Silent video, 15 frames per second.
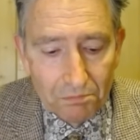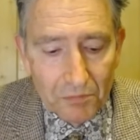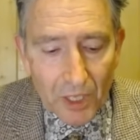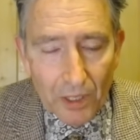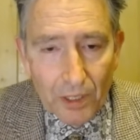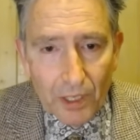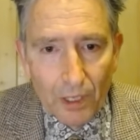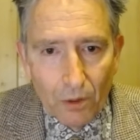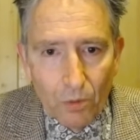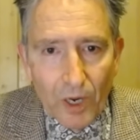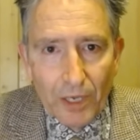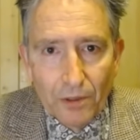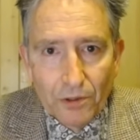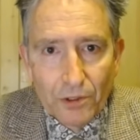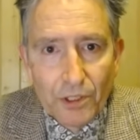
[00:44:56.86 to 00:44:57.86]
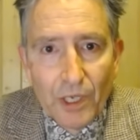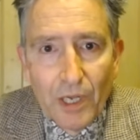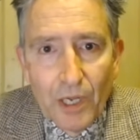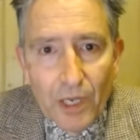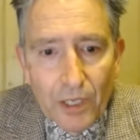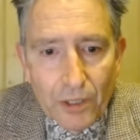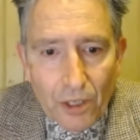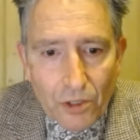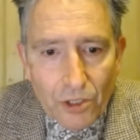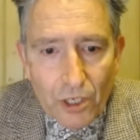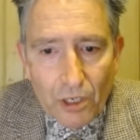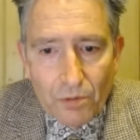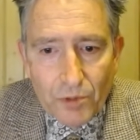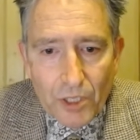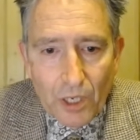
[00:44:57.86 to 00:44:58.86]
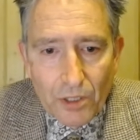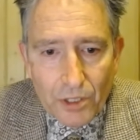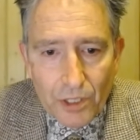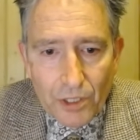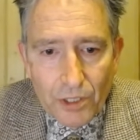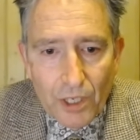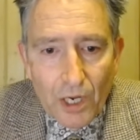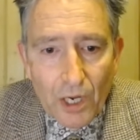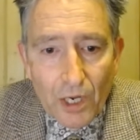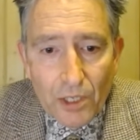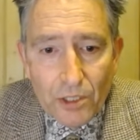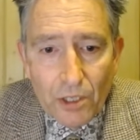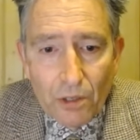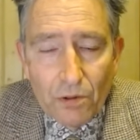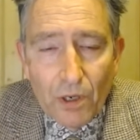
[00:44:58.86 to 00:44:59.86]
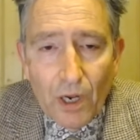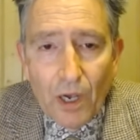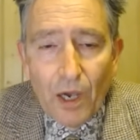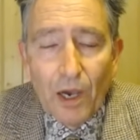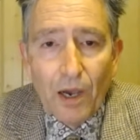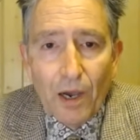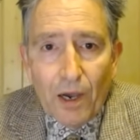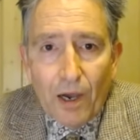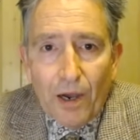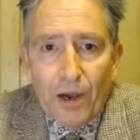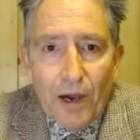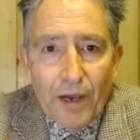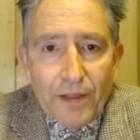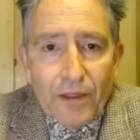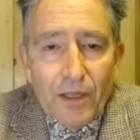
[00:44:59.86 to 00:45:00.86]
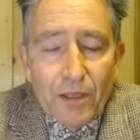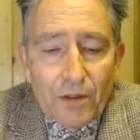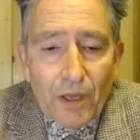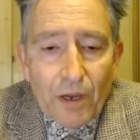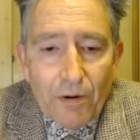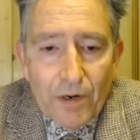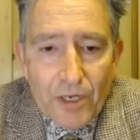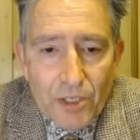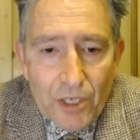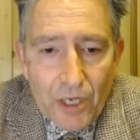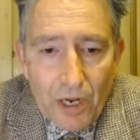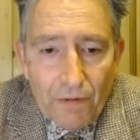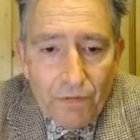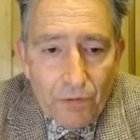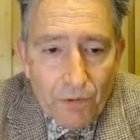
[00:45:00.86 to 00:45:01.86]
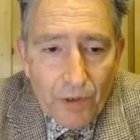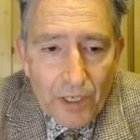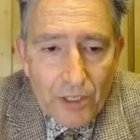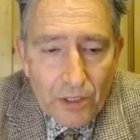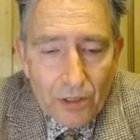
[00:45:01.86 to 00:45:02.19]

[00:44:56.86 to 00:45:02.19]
killer whales in those circumstances. So I think there is every reason